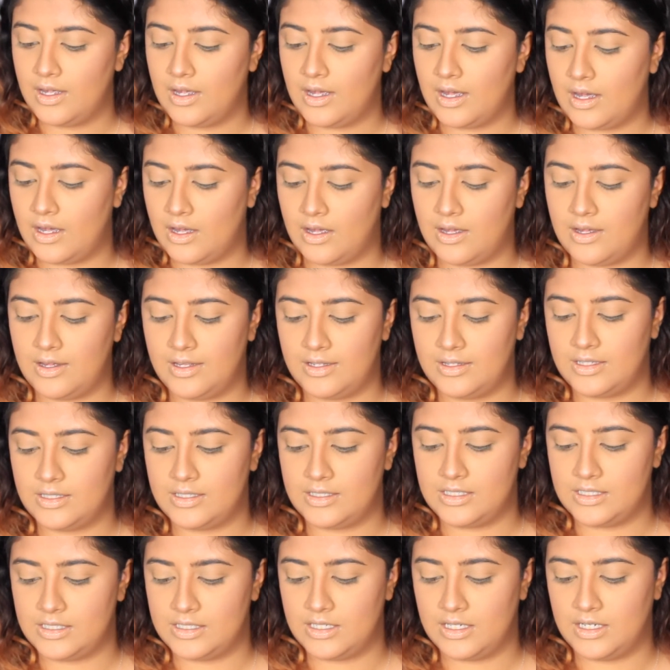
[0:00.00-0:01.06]

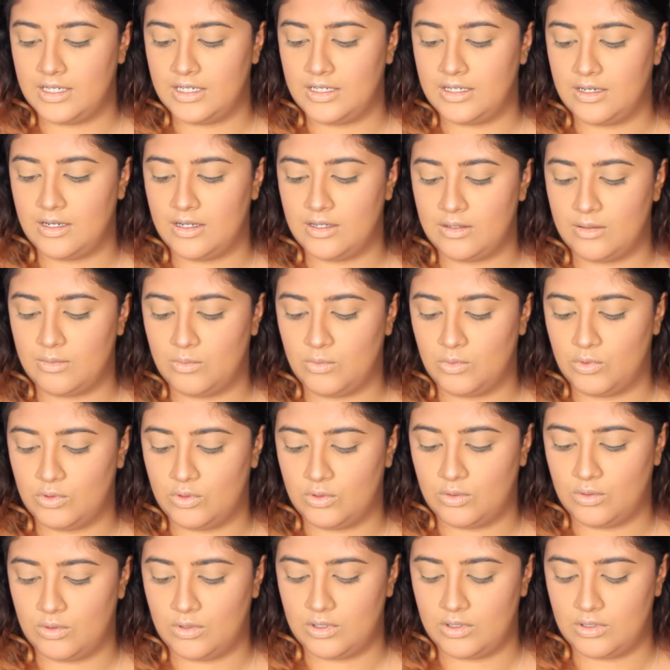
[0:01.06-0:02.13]
This is in the more